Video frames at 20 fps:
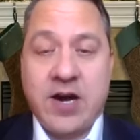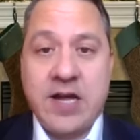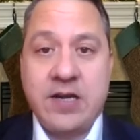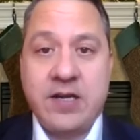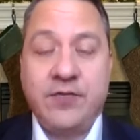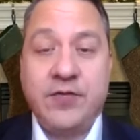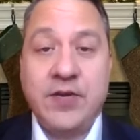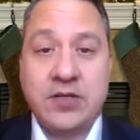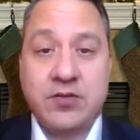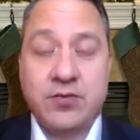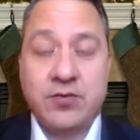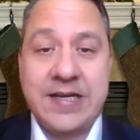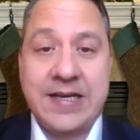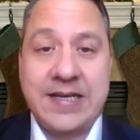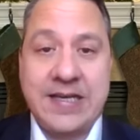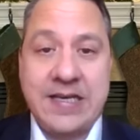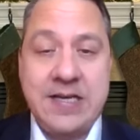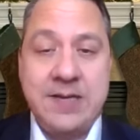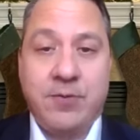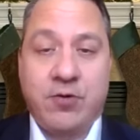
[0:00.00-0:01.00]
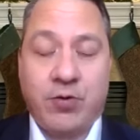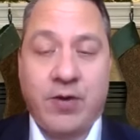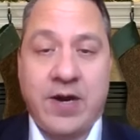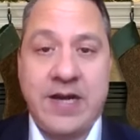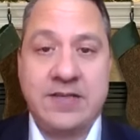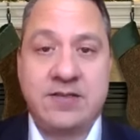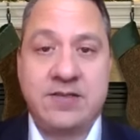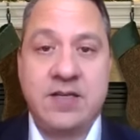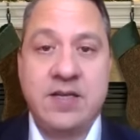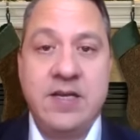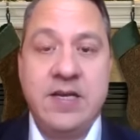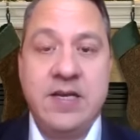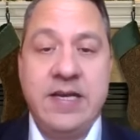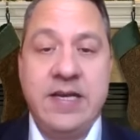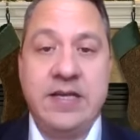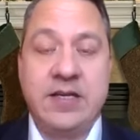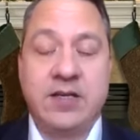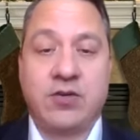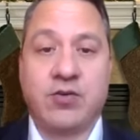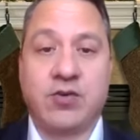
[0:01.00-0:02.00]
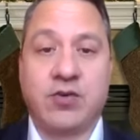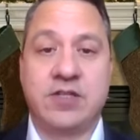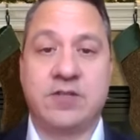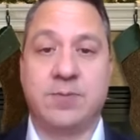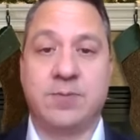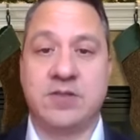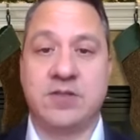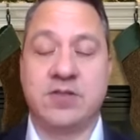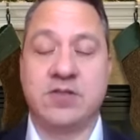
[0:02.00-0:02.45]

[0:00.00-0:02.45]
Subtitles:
A victory to keep Christ in Christmas.